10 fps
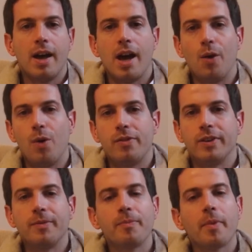
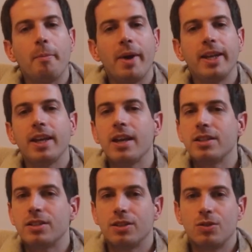However, many
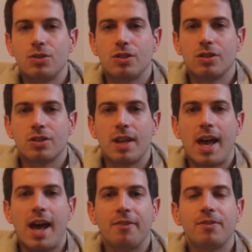institutions
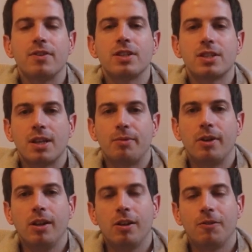have
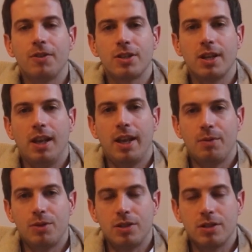several official
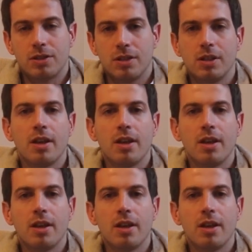languages.